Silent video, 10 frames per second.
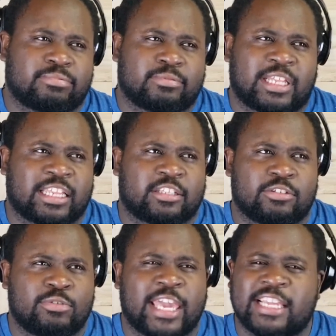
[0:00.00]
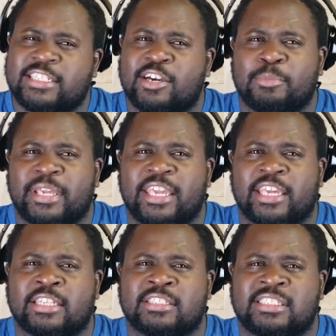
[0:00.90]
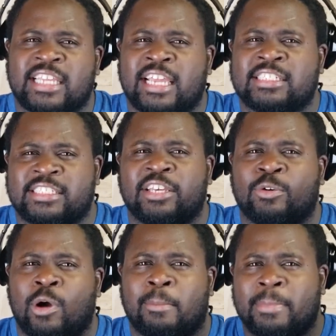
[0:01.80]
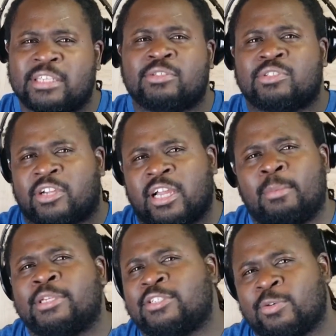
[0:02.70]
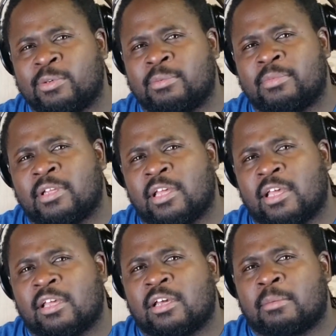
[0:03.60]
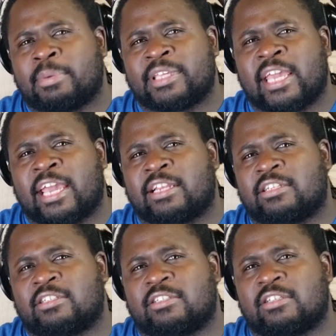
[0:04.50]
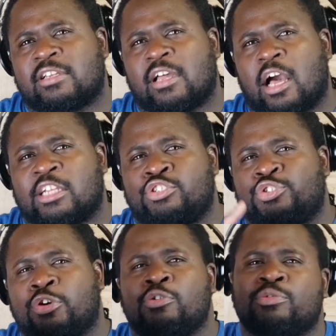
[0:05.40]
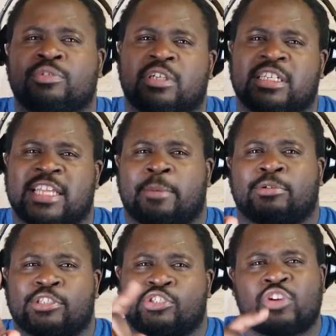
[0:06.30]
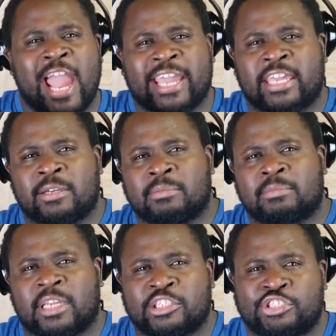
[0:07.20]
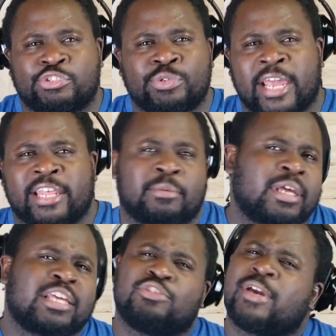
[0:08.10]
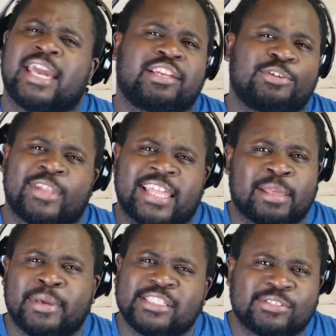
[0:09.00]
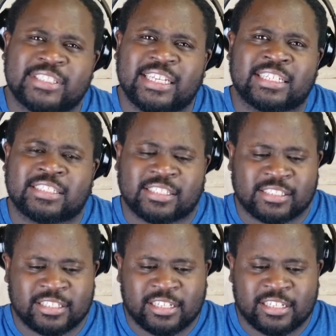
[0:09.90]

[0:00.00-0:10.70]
like you can't tell me he can stand still while missiles are coming to him, but yet a drone is able to track him and shoot at him. You can't do that. That makes no sense.